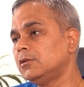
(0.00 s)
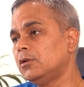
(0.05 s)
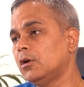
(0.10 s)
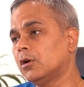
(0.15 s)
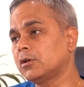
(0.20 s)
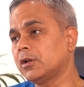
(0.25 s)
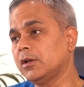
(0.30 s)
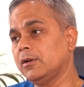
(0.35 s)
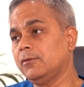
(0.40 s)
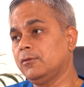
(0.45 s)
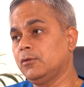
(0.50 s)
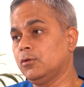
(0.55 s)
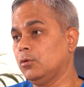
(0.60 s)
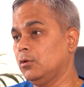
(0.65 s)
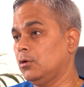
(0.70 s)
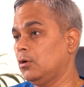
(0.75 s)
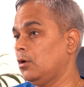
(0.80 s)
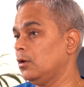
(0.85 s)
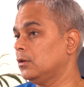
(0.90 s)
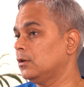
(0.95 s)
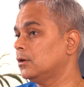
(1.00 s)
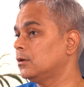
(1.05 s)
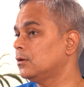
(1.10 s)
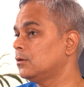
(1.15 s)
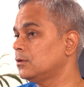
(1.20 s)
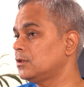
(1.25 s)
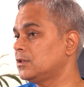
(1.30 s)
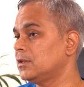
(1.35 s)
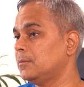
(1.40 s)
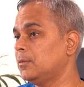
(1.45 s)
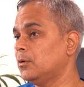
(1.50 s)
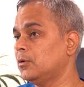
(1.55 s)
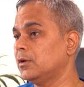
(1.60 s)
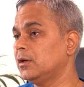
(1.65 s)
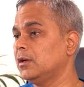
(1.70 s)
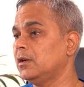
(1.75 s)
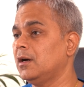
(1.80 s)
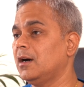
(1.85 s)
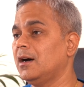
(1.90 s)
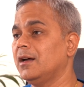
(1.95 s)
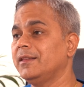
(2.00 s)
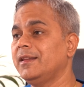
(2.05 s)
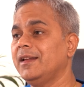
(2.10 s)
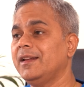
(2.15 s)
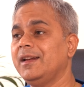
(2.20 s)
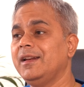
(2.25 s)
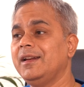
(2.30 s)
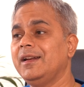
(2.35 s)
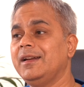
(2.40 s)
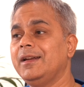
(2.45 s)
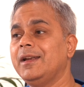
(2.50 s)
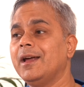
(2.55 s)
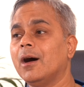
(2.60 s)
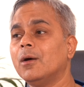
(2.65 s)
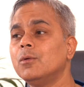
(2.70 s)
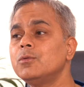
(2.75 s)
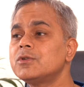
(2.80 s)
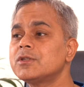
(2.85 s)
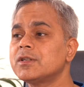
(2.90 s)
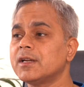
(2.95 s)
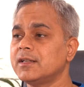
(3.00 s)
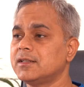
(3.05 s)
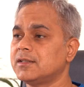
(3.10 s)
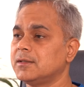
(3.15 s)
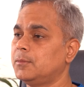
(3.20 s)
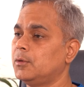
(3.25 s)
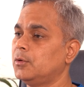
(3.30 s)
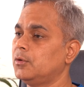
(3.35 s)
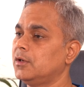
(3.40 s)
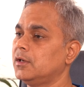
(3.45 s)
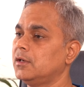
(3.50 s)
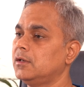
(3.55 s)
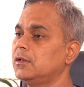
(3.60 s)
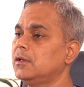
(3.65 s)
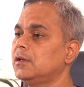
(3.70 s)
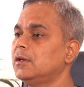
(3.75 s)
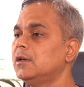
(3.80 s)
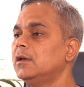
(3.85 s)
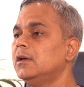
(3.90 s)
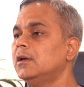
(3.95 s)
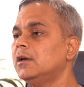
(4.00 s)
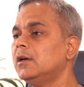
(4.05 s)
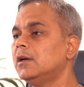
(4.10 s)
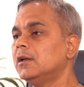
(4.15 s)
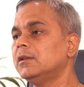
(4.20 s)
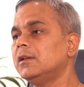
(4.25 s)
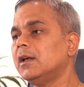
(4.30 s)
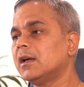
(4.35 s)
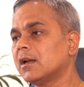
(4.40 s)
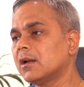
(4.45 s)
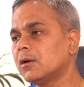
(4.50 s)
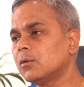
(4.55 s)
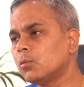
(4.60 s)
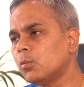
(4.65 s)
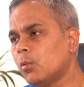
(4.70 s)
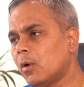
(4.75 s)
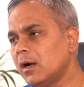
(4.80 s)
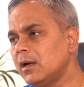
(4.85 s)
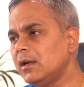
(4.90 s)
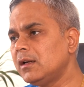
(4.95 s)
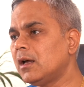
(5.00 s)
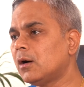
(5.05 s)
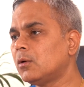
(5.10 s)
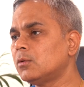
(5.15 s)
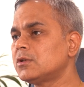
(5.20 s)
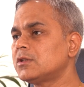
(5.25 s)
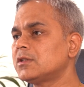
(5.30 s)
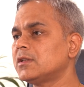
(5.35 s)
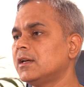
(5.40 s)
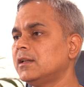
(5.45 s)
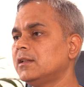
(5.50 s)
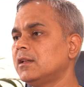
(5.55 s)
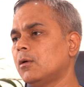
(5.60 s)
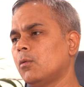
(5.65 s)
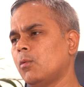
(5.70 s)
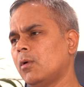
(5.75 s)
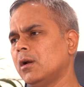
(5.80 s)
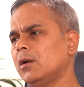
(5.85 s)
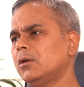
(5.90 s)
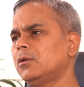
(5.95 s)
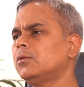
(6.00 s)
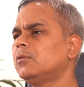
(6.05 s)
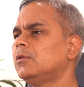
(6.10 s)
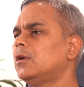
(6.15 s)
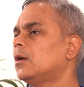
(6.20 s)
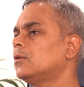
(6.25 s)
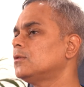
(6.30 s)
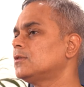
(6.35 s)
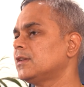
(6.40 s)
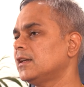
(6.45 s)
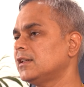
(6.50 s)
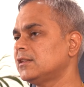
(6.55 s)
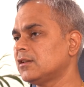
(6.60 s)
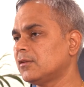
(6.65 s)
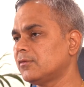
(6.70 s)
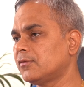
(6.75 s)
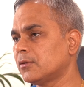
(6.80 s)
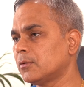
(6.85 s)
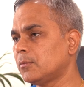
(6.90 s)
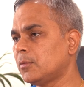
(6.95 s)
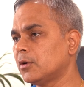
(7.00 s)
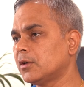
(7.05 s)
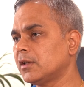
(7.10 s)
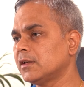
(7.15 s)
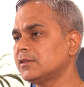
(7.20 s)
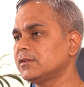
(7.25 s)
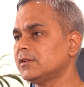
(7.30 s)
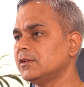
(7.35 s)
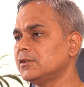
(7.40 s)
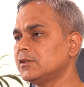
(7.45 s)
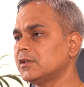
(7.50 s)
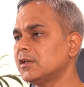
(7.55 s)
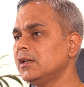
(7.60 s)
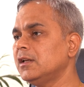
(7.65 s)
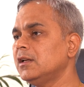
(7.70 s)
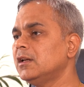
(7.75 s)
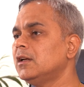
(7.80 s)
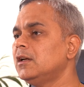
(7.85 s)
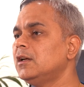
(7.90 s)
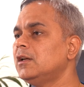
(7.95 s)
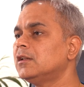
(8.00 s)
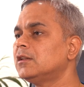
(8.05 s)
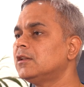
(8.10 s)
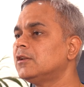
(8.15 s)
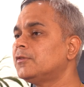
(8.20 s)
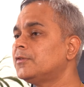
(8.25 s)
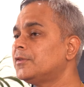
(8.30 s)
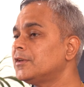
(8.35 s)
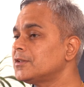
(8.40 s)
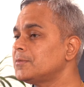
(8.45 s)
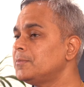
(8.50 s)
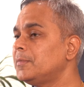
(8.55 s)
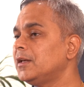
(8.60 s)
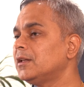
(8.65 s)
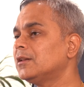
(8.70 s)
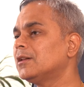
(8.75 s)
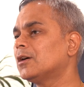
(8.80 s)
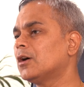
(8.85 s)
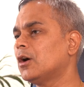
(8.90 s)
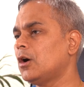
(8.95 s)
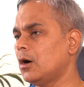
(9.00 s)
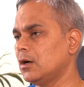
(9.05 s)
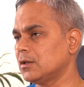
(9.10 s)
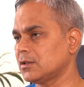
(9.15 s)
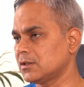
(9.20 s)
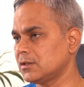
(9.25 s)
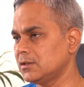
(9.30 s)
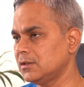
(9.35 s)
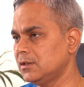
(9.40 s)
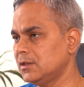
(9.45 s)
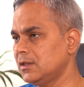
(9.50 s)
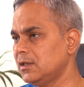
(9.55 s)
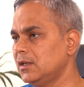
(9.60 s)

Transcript: Doctor, you've told all the goods about it. Are there any downsides about it? There are one or two downsides of robotic surgery. The first being the cost.